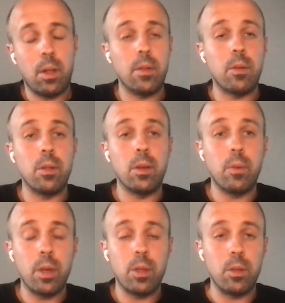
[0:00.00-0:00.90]
Answering the
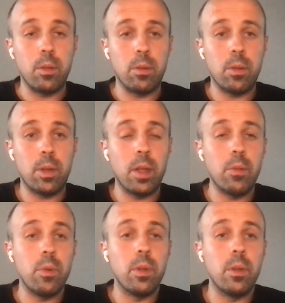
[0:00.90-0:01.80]
question,
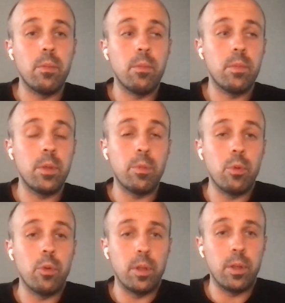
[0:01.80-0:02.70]
can we
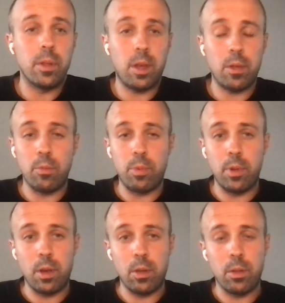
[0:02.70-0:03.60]
deploy this task to
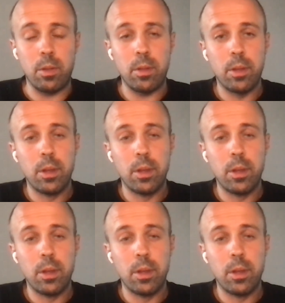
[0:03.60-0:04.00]
production